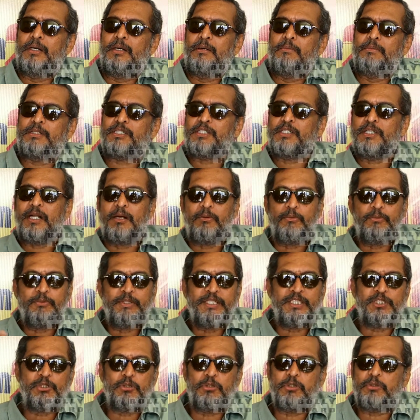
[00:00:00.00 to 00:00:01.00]
But now
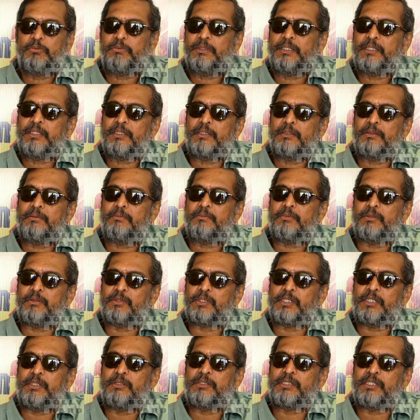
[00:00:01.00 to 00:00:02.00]
we shoot with
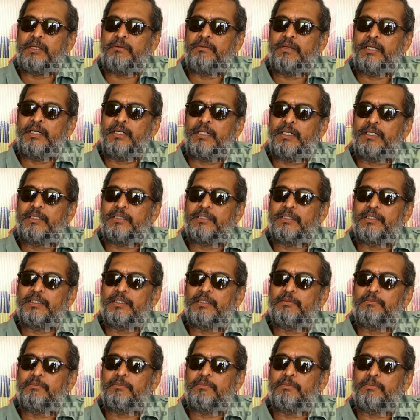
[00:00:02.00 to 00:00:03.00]

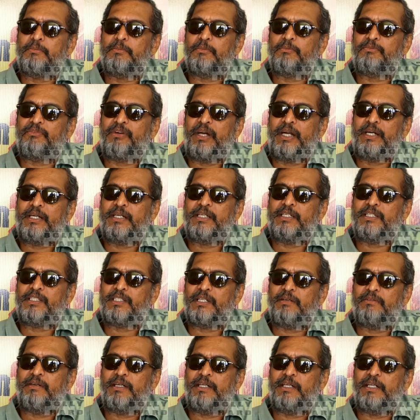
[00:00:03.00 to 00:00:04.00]
5D,
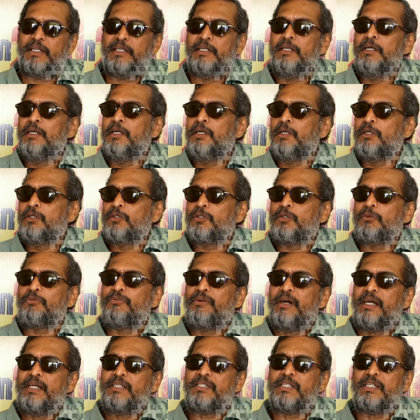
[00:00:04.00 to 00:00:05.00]
7D, so
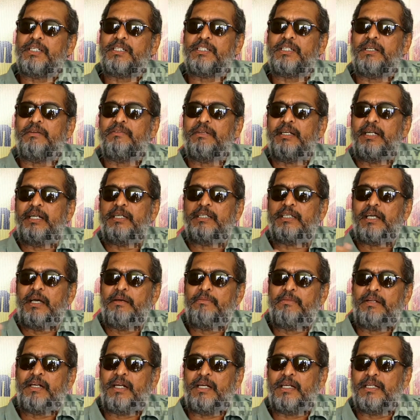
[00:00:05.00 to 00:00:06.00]
5, 6, 7, 8
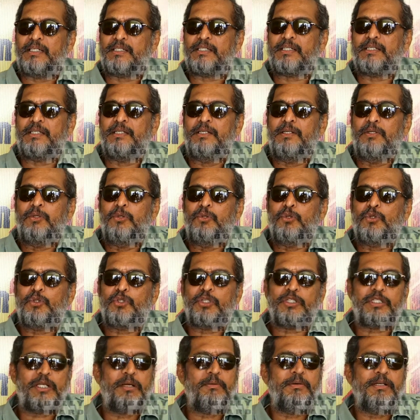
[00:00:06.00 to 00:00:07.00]
cameras.
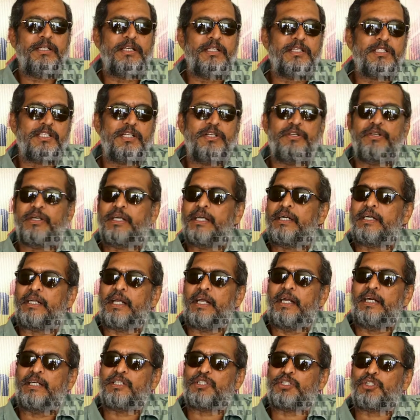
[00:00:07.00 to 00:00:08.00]
So simultaneously you get
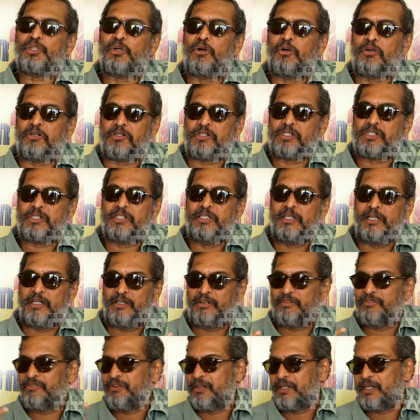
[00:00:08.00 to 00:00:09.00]
8 shots in a
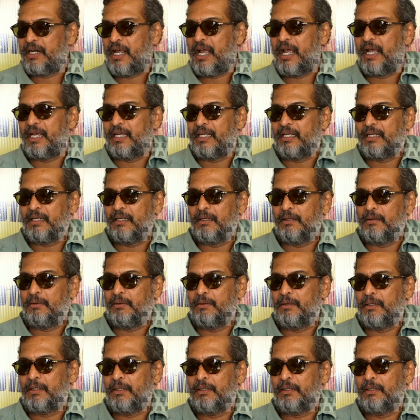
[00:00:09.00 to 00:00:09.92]
different angle.